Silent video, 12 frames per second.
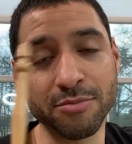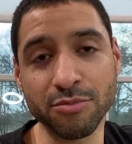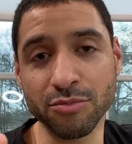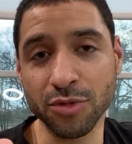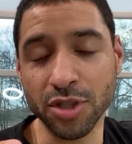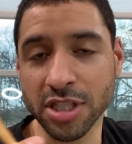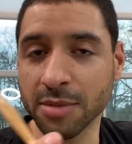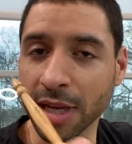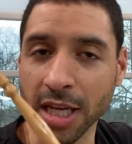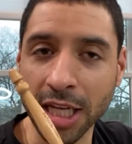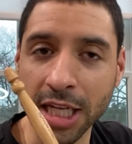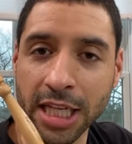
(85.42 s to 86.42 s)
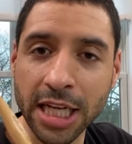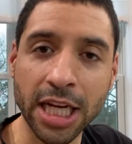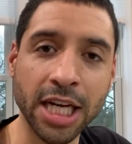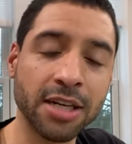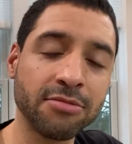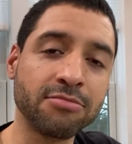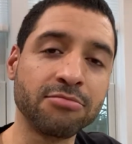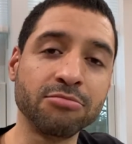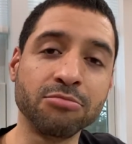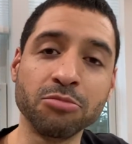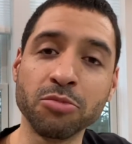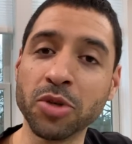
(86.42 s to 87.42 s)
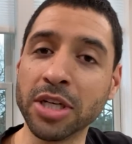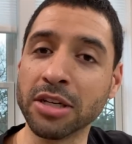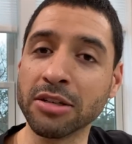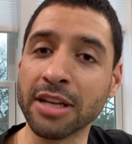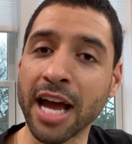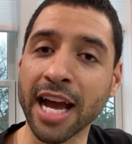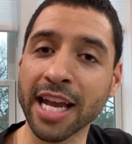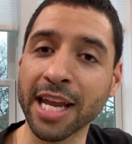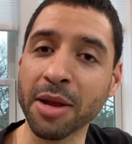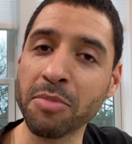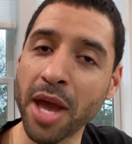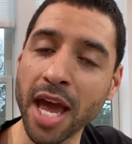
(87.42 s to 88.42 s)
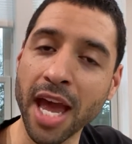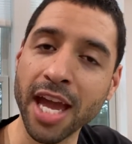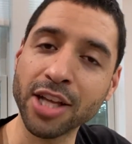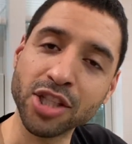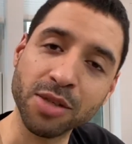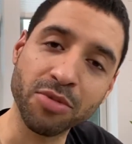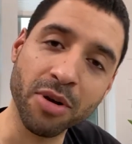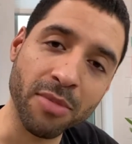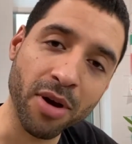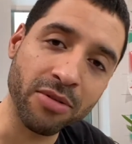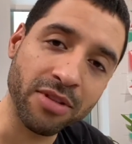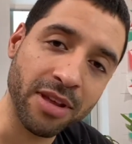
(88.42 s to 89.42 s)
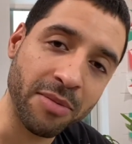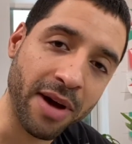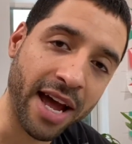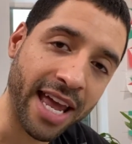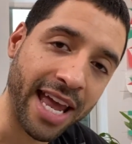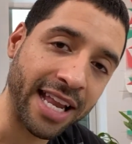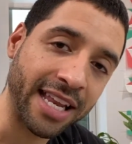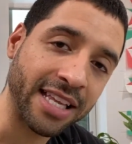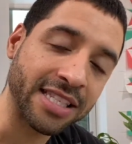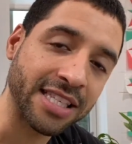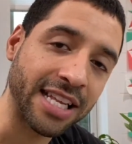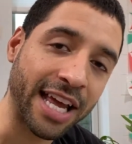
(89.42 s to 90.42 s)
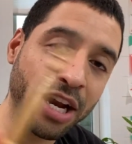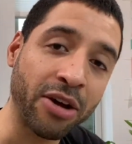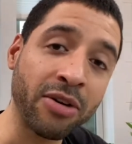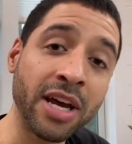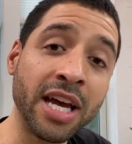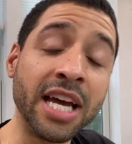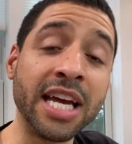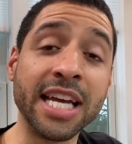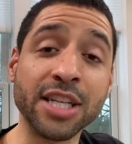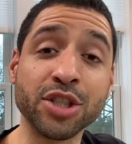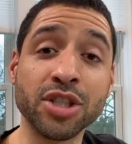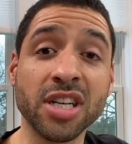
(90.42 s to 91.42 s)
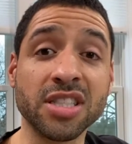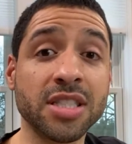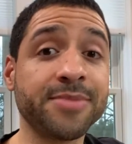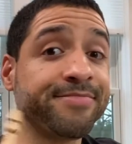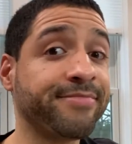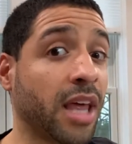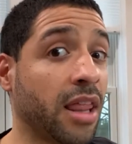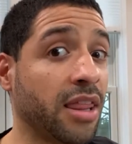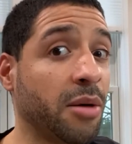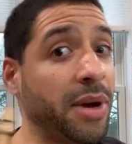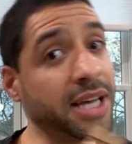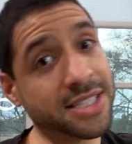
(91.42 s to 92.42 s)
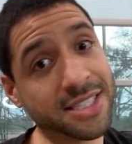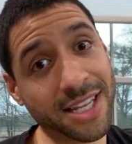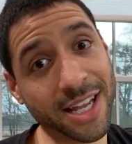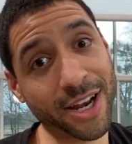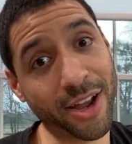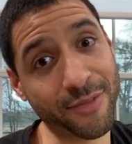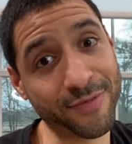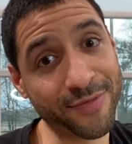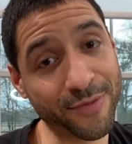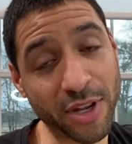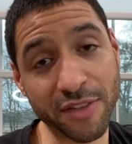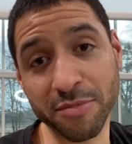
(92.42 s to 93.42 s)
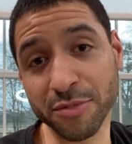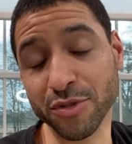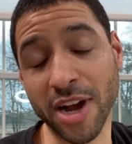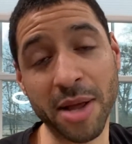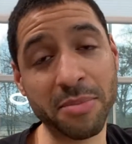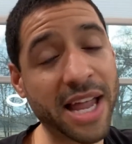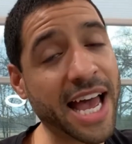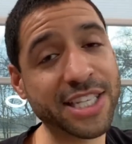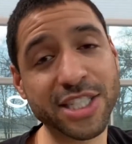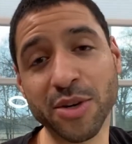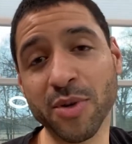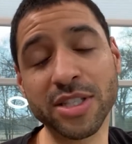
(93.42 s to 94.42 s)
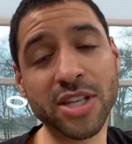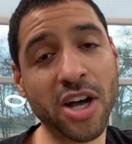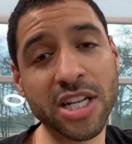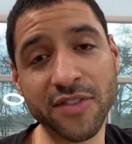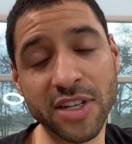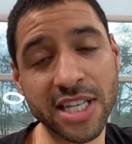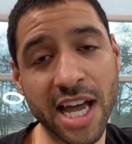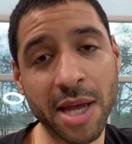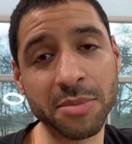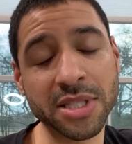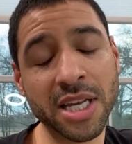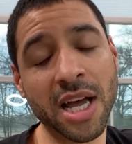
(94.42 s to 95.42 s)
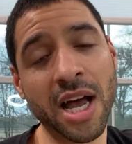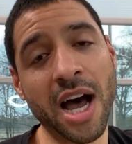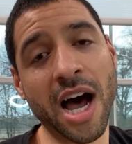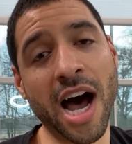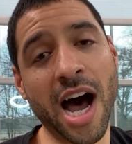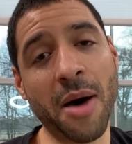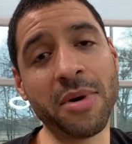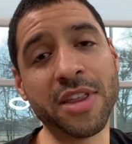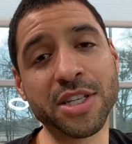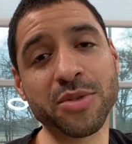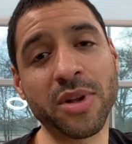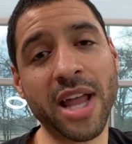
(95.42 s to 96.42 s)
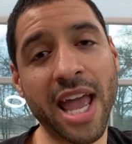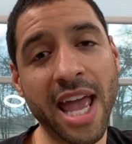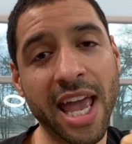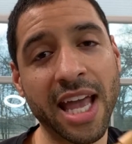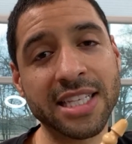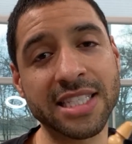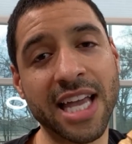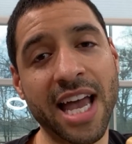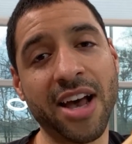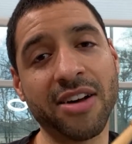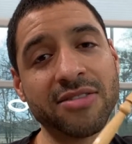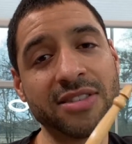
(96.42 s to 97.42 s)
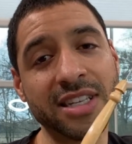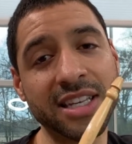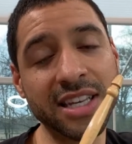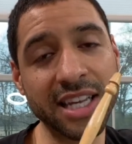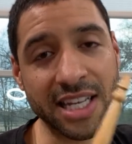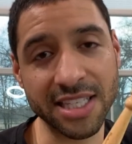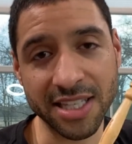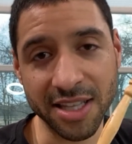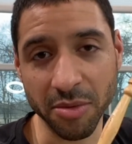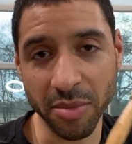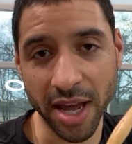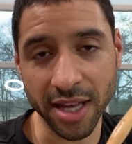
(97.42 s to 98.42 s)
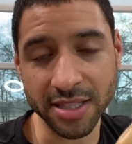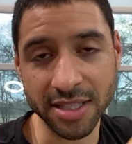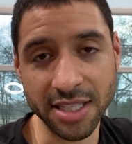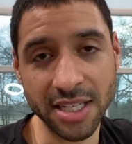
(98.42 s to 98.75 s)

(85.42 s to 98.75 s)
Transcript: Just to make it clear, we're not getting paid to promote the By Annie stiletto. It's just the best stiletto. We've tried plastic ones, all different types, and this one hands down is the best.